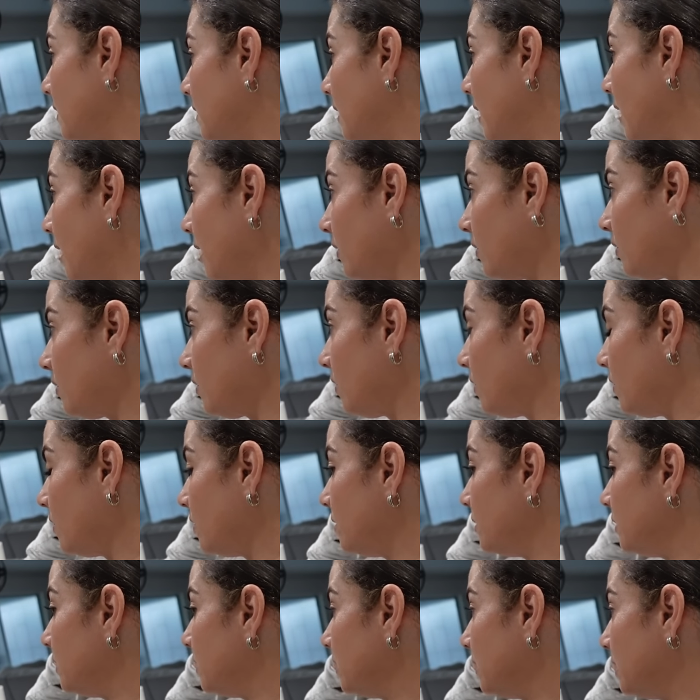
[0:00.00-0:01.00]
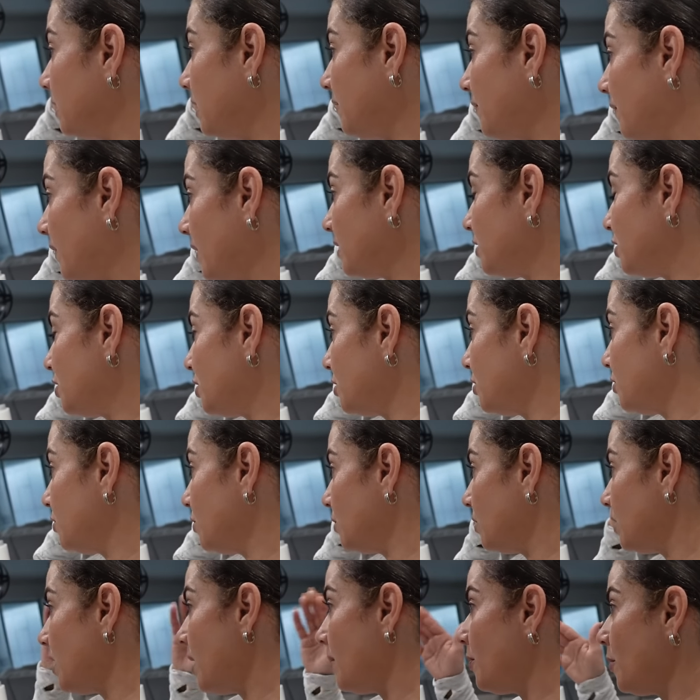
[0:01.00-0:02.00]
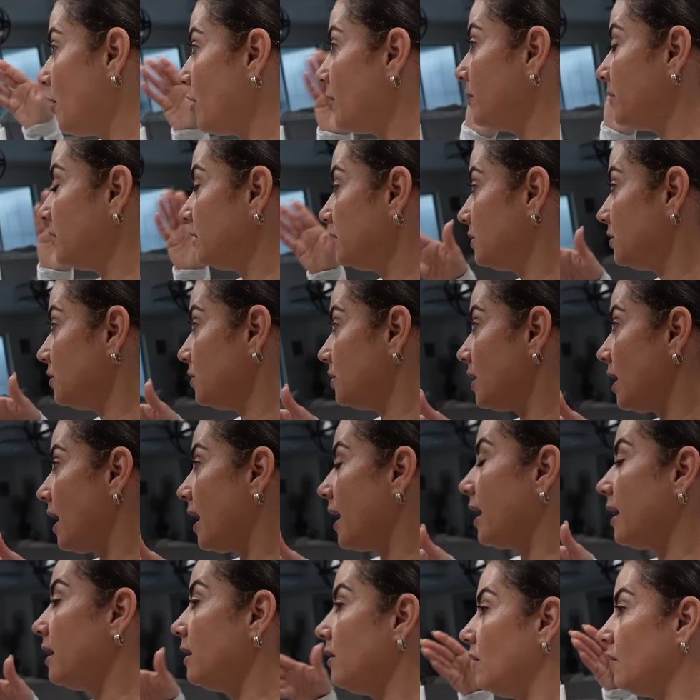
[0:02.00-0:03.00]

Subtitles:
I don't know if I should do the appointment today